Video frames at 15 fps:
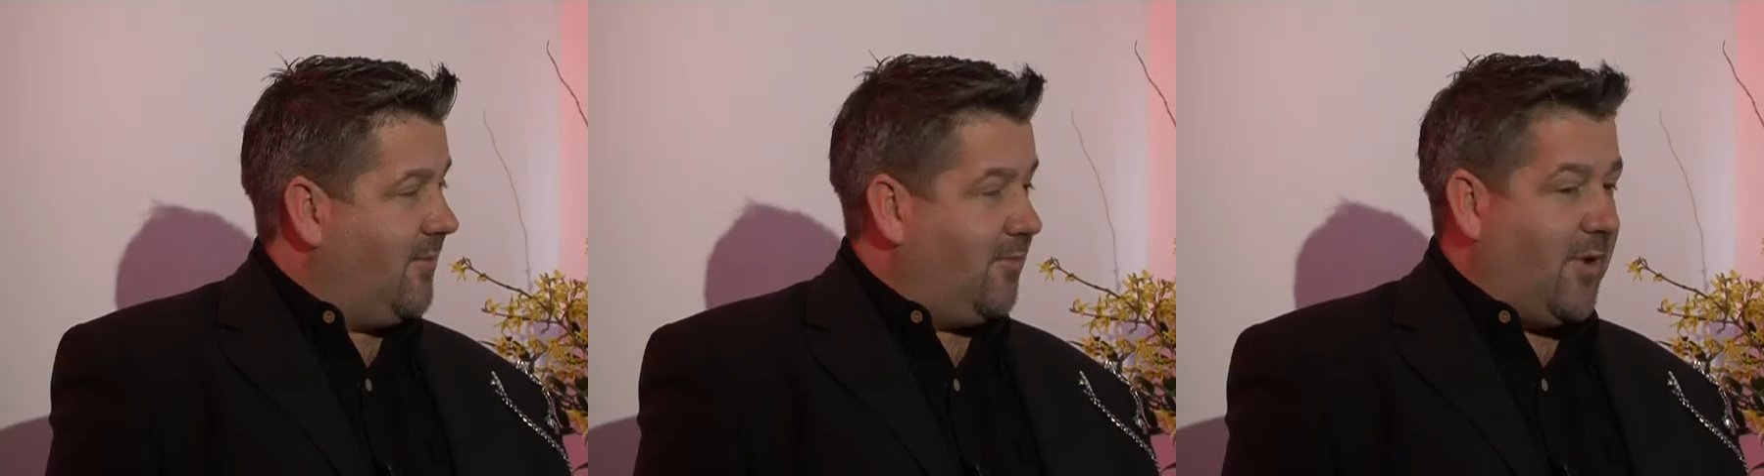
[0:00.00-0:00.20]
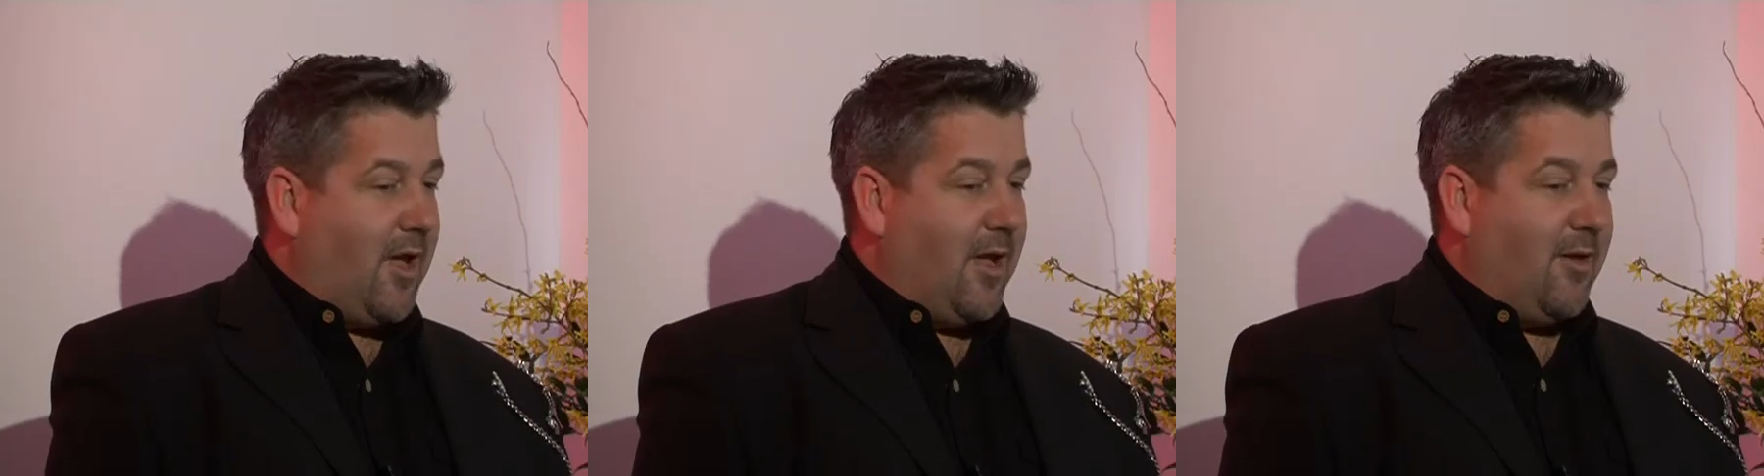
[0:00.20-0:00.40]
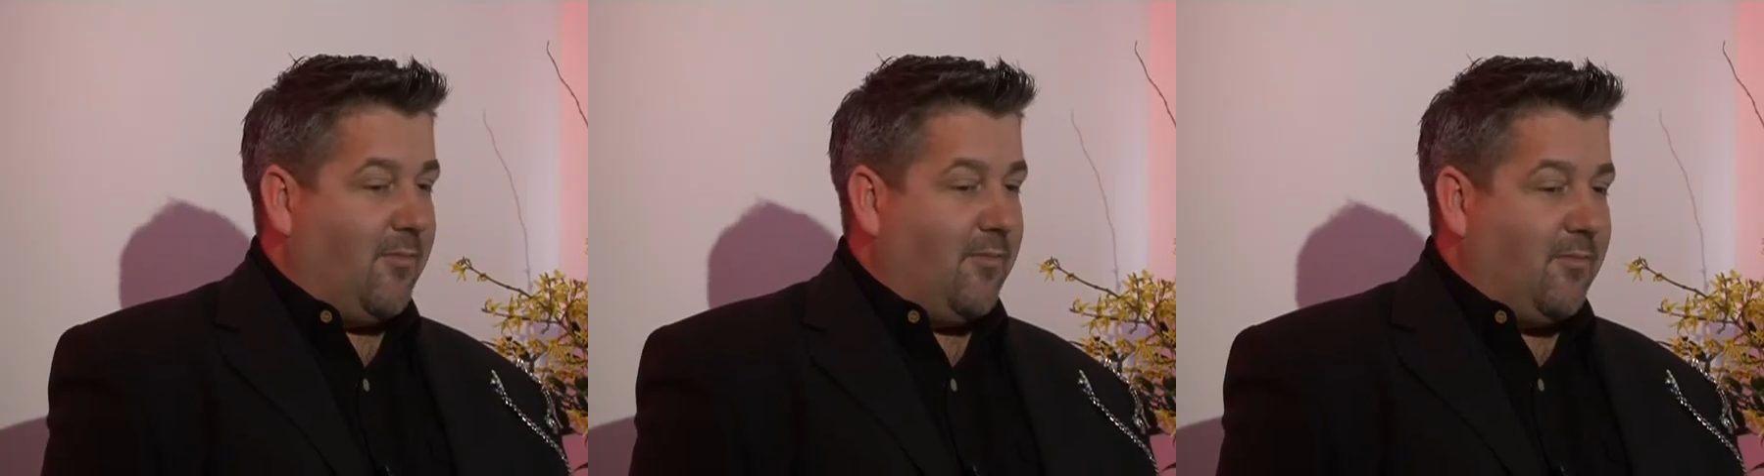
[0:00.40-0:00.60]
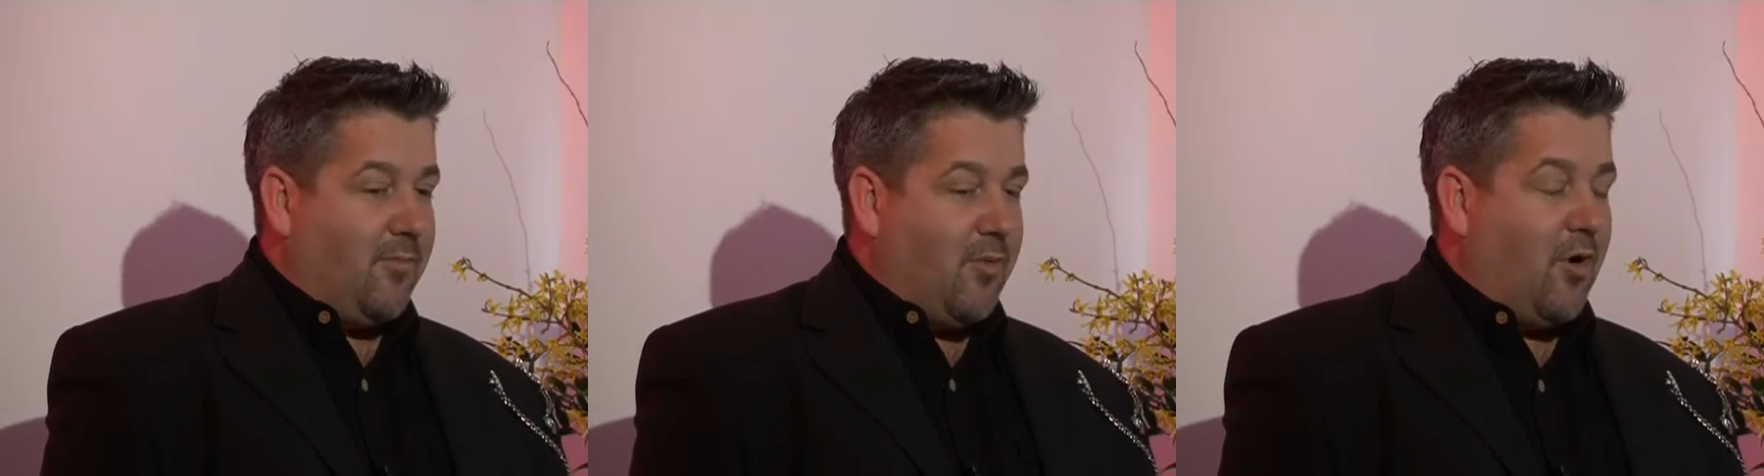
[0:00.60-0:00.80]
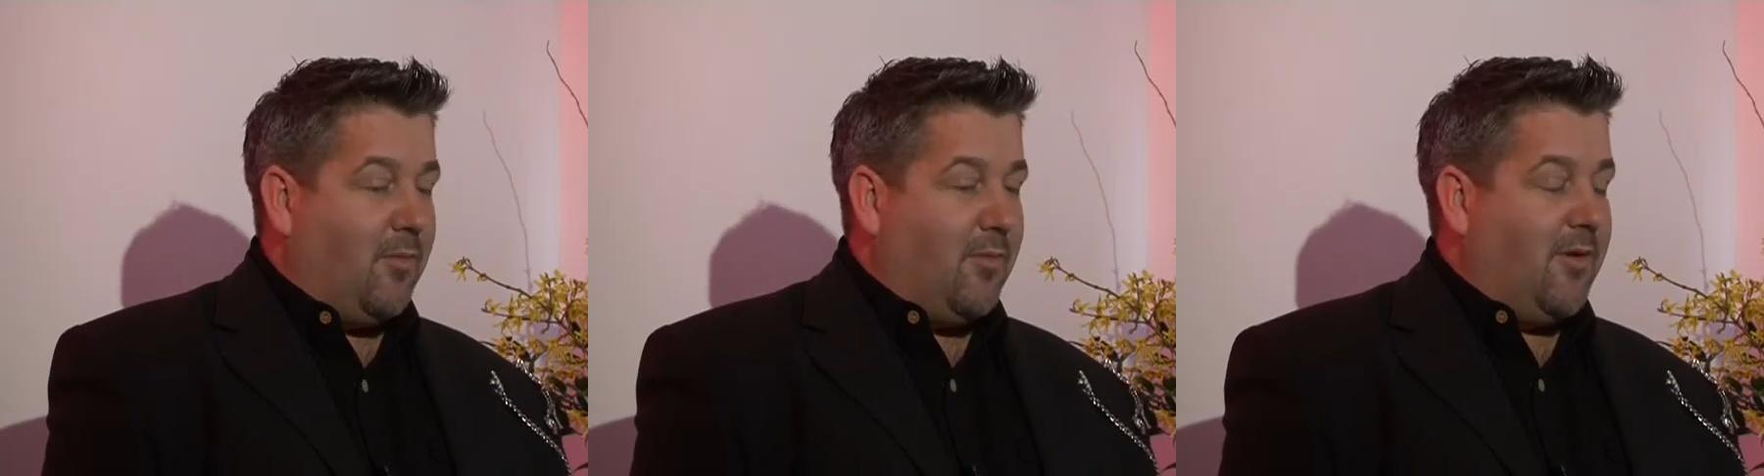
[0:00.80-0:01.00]
um,
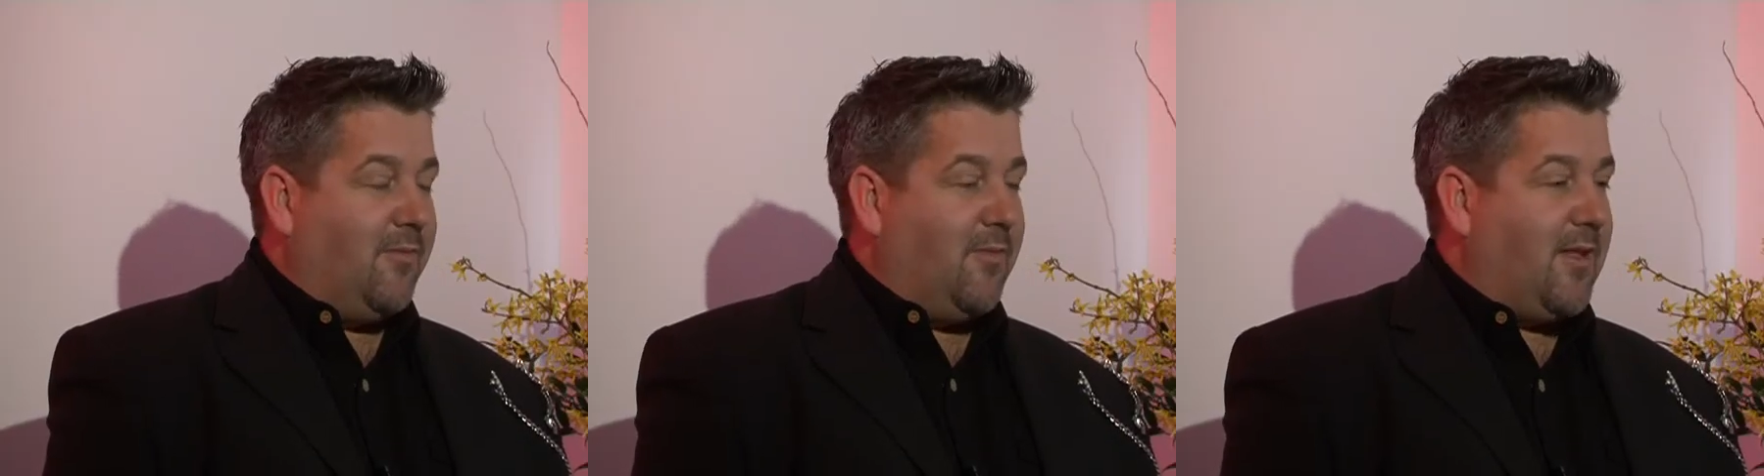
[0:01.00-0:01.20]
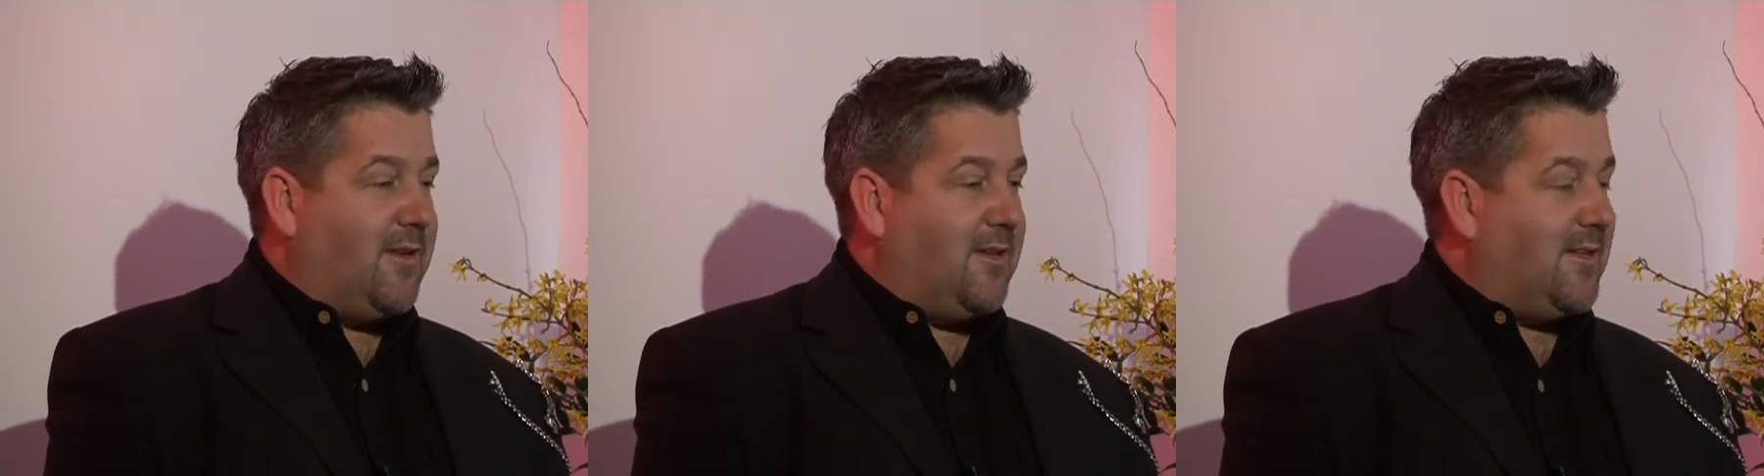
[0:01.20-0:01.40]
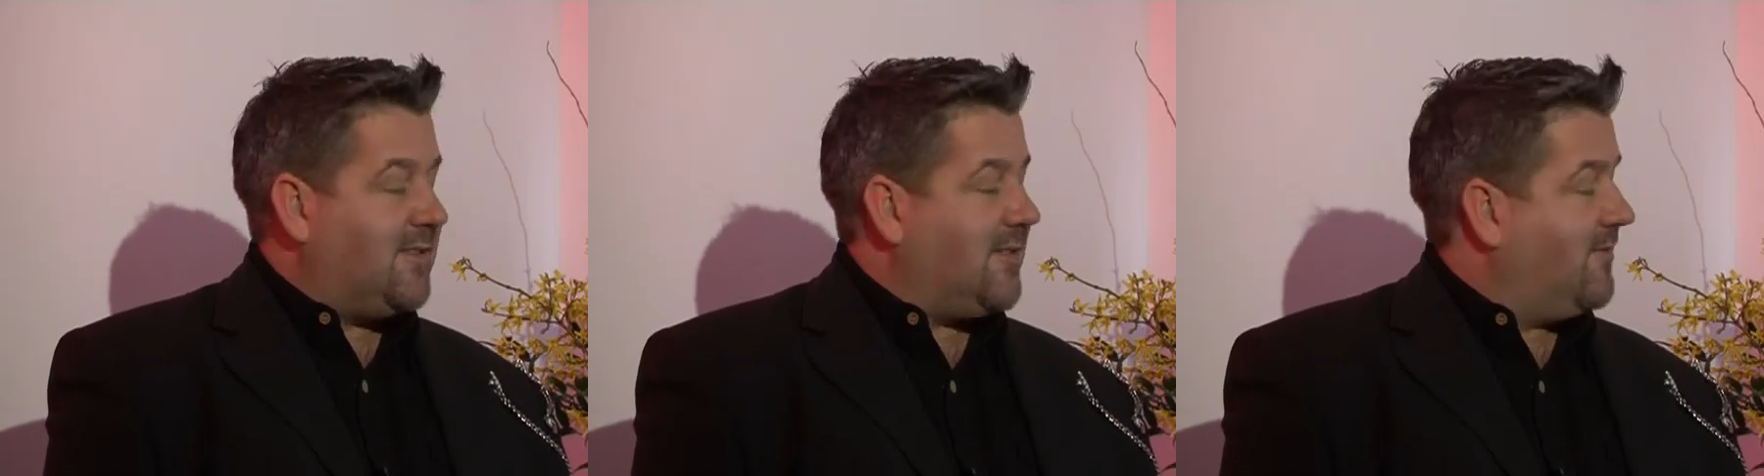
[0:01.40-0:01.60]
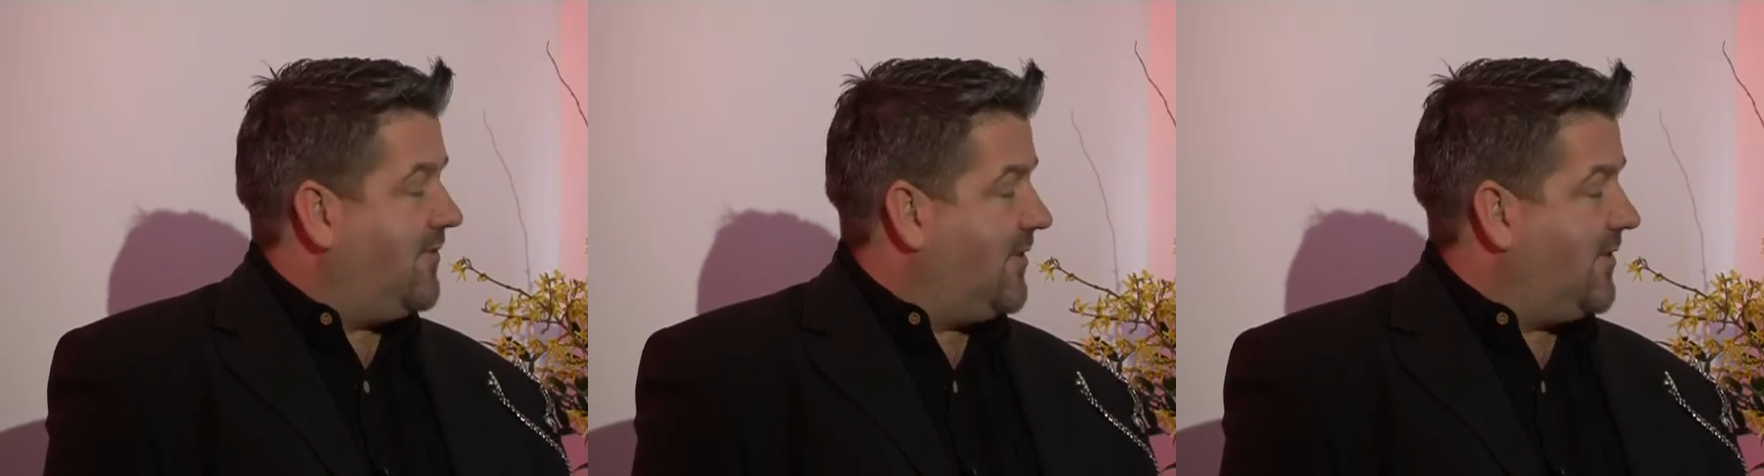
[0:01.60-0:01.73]
problem that it doesn't